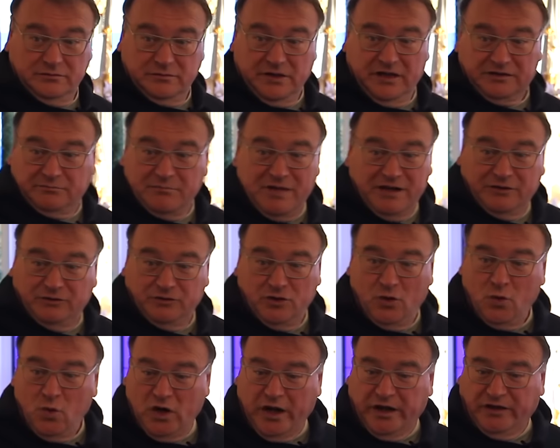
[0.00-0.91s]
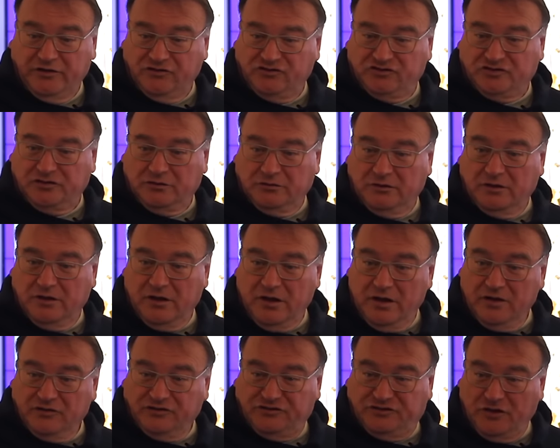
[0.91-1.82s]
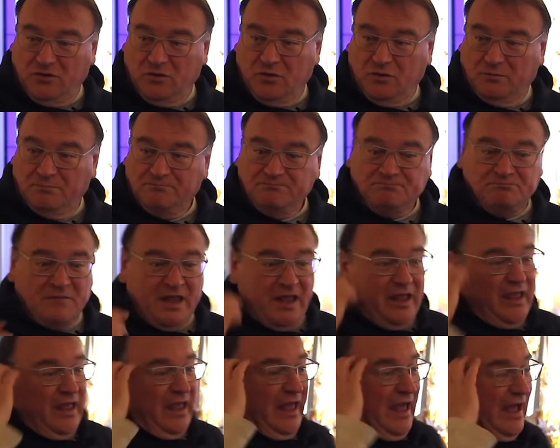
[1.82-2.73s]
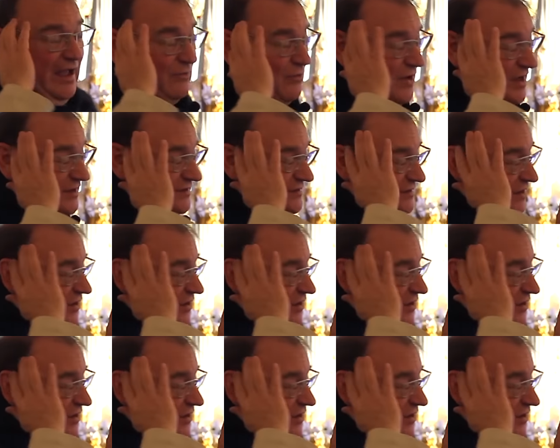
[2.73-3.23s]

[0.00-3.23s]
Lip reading: at my knowledge. So I was